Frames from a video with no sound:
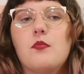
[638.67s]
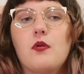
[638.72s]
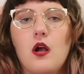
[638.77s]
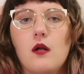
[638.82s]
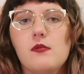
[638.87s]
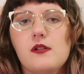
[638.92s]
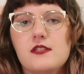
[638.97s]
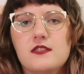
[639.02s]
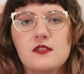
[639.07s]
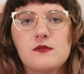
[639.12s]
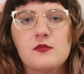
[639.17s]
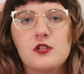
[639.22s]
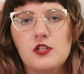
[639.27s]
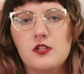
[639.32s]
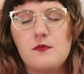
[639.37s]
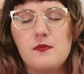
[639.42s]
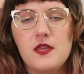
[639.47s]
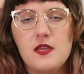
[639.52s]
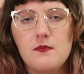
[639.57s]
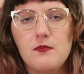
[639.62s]
are probably some
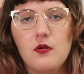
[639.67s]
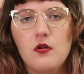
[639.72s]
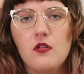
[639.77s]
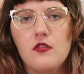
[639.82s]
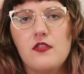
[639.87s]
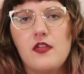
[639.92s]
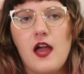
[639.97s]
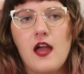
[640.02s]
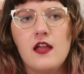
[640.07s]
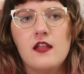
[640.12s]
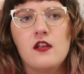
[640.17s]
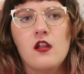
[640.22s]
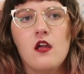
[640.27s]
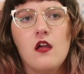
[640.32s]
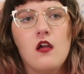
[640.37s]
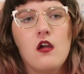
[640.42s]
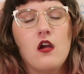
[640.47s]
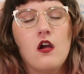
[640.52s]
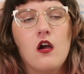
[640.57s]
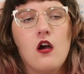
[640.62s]
good people that
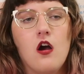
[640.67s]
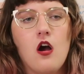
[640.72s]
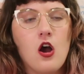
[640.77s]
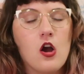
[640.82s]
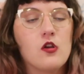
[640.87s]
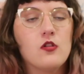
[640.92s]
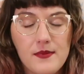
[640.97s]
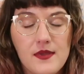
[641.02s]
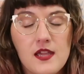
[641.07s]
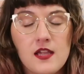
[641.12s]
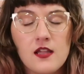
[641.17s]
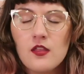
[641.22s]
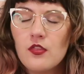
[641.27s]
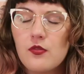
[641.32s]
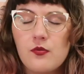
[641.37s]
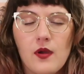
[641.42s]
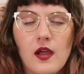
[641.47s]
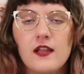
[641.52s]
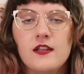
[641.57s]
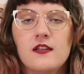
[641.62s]
are being
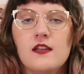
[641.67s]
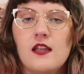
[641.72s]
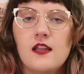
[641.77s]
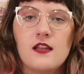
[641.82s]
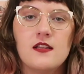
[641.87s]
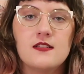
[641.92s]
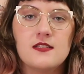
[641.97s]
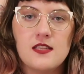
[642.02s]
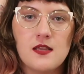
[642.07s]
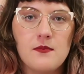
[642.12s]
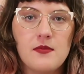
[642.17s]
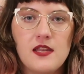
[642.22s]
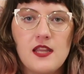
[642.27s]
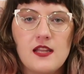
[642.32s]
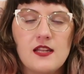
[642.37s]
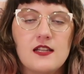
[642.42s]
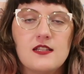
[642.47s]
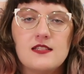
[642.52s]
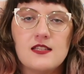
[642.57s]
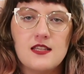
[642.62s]
threatened and
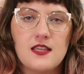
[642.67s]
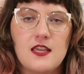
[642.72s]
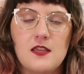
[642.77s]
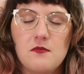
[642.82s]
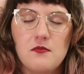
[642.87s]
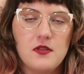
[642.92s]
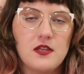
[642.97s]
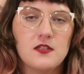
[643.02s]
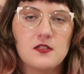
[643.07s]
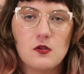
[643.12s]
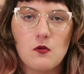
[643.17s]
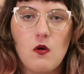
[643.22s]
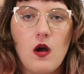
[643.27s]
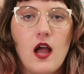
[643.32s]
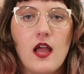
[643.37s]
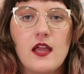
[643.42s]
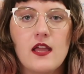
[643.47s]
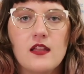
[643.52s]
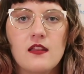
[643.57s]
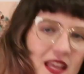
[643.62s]
intimidated to keep things
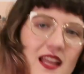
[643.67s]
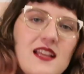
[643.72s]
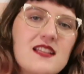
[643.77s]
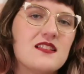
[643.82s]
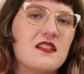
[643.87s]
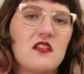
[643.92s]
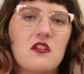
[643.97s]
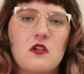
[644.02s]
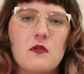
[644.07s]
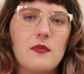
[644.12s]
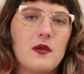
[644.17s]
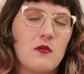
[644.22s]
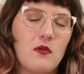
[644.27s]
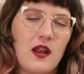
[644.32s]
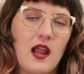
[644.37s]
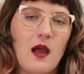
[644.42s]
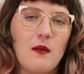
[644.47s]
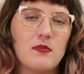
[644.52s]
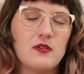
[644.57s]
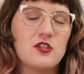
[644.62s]
quiet. That is a little bit
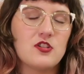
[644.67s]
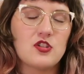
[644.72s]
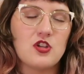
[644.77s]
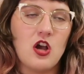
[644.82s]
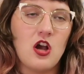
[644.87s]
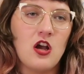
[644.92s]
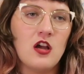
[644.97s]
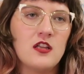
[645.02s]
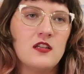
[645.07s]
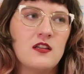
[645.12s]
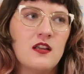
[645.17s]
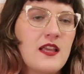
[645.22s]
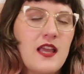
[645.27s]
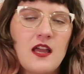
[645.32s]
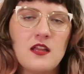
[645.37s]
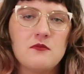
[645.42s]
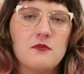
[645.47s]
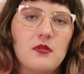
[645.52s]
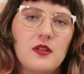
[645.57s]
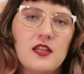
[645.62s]
what happened to Shawn.
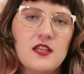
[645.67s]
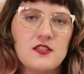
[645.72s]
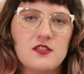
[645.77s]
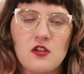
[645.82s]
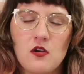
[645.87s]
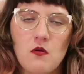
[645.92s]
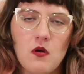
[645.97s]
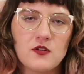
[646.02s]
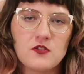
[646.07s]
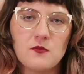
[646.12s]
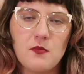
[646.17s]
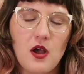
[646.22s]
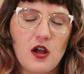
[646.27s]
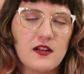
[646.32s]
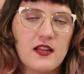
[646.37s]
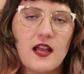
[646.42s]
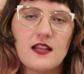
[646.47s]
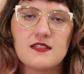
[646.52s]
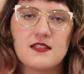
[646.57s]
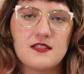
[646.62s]
Again, please go watch the
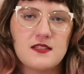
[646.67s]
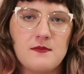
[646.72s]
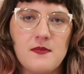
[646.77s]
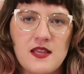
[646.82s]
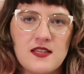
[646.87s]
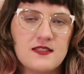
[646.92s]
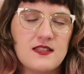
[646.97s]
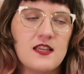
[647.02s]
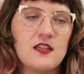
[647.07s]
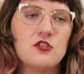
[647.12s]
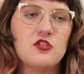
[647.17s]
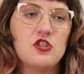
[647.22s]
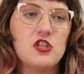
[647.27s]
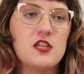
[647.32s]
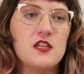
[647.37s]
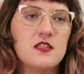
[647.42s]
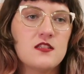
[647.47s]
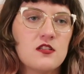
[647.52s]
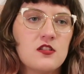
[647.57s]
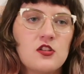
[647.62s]
podcast, it's amazing.
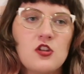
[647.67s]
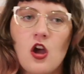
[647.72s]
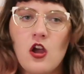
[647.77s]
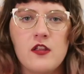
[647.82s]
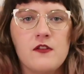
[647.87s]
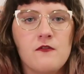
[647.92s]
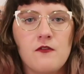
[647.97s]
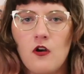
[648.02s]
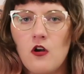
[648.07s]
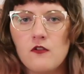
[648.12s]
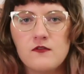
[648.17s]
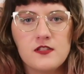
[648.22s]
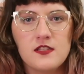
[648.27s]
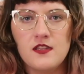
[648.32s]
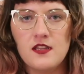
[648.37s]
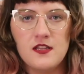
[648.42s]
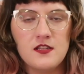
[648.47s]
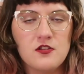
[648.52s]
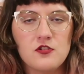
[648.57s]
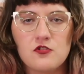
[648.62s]
She's not involved in
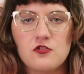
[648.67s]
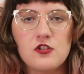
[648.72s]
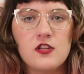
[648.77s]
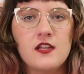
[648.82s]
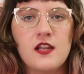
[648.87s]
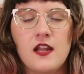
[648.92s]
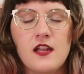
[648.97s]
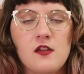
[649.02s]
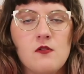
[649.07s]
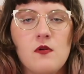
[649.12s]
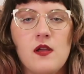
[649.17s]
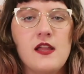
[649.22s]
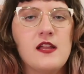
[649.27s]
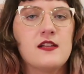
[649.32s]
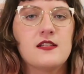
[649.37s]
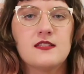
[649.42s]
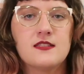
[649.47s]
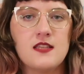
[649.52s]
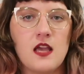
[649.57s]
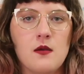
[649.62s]
the industry in any way
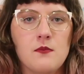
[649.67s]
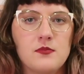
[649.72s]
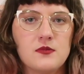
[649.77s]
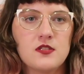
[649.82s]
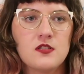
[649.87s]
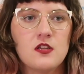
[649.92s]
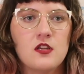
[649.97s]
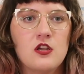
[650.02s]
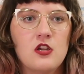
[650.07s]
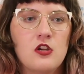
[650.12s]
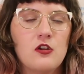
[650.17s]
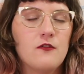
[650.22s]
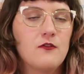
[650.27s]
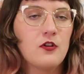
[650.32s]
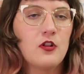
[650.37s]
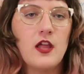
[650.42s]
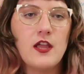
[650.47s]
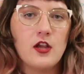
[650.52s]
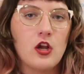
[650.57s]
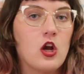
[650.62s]
except
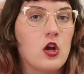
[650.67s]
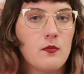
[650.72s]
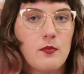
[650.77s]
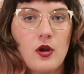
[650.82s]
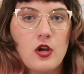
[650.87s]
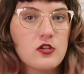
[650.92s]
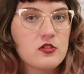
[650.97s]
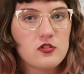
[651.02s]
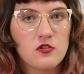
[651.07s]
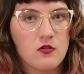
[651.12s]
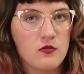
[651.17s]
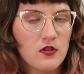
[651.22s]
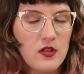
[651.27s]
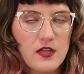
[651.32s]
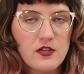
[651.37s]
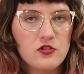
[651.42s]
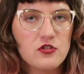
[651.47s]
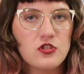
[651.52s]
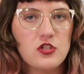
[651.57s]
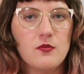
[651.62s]
for like her personal
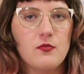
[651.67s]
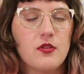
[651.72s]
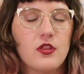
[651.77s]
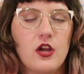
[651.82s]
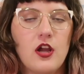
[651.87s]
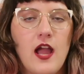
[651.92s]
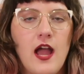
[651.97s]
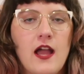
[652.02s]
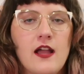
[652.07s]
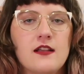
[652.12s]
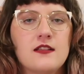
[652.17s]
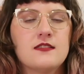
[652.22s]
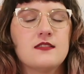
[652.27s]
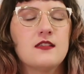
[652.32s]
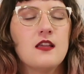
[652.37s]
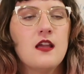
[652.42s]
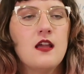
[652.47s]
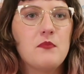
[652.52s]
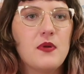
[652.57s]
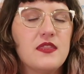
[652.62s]
relationship with her
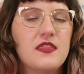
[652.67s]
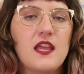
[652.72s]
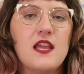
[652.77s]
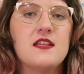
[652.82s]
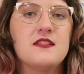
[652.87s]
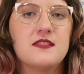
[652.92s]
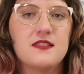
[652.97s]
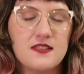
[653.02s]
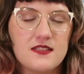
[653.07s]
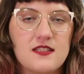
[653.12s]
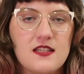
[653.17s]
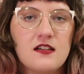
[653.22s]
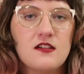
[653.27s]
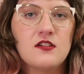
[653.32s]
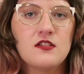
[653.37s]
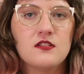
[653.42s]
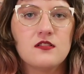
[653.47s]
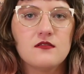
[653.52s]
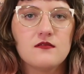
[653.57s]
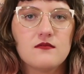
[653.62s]
ex, but they
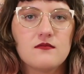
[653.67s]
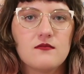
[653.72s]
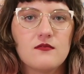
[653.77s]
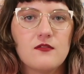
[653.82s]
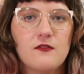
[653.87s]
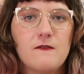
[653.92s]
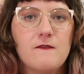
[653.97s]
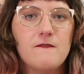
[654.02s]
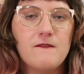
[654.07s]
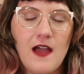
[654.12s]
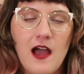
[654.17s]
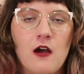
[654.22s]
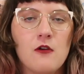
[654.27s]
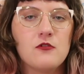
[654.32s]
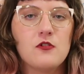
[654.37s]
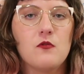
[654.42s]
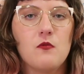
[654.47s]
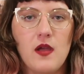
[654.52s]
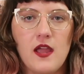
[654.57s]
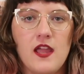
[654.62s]
still
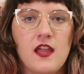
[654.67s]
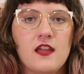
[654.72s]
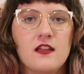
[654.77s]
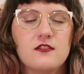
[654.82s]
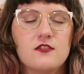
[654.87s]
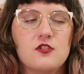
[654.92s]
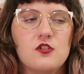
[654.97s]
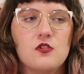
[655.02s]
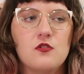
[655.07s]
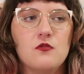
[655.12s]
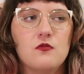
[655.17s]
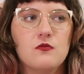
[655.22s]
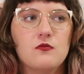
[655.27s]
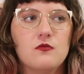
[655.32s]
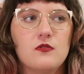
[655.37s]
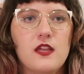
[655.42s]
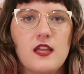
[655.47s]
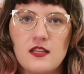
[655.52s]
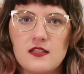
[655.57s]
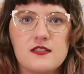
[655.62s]
found a way to
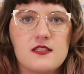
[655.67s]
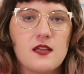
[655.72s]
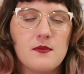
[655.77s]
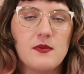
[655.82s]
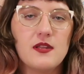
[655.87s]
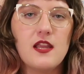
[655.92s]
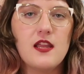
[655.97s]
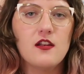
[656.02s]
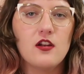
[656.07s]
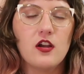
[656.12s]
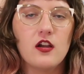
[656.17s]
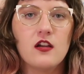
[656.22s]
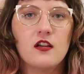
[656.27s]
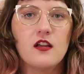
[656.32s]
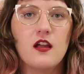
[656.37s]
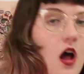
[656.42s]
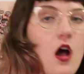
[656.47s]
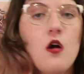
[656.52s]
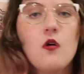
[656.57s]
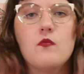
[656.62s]
intimidate
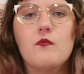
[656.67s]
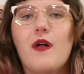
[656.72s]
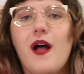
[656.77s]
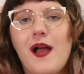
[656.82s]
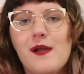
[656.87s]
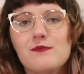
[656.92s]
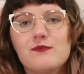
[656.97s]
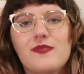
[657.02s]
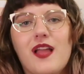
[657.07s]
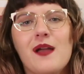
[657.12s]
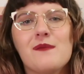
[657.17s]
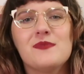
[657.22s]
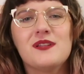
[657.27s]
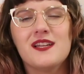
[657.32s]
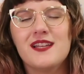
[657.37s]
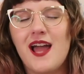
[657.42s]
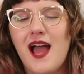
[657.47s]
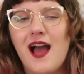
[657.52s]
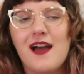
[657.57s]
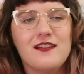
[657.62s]
her. Oh, I'm
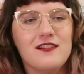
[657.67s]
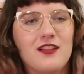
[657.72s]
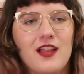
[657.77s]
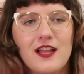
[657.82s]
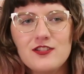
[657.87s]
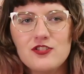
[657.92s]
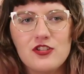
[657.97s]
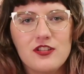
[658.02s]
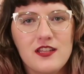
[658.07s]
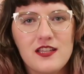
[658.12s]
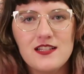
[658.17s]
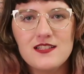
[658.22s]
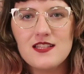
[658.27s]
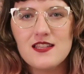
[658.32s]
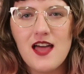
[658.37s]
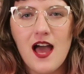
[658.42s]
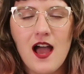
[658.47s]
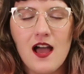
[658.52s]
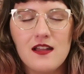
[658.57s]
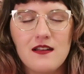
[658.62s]
gonna add allegedly to
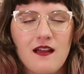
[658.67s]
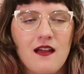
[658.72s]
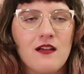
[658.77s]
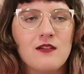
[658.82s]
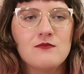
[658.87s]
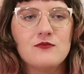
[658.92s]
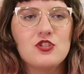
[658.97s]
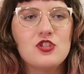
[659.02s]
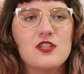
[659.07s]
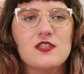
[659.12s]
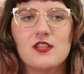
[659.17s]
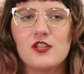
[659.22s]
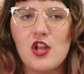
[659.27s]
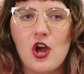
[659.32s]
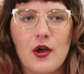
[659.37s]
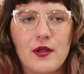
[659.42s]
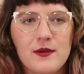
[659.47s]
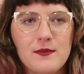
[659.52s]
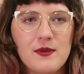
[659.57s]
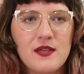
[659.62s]
that. She's
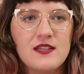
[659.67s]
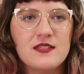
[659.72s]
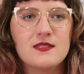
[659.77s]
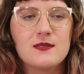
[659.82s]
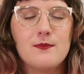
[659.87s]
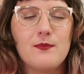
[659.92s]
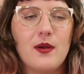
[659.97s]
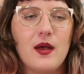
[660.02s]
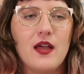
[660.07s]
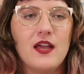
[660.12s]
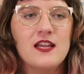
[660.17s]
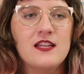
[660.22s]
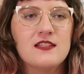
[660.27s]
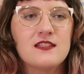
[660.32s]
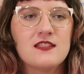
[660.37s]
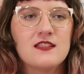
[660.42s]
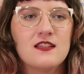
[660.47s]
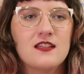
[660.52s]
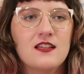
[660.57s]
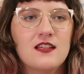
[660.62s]
anonymous,
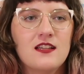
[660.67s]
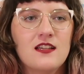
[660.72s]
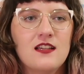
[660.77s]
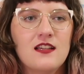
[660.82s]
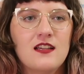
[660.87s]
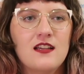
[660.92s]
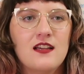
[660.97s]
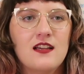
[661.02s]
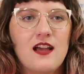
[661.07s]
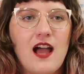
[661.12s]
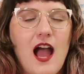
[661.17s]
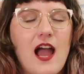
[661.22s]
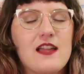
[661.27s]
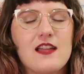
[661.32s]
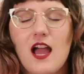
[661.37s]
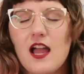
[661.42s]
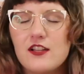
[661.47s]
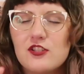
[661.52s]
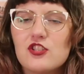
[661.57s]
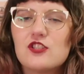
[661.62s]
but
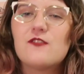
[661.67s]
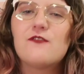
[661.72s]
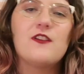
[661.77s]
I just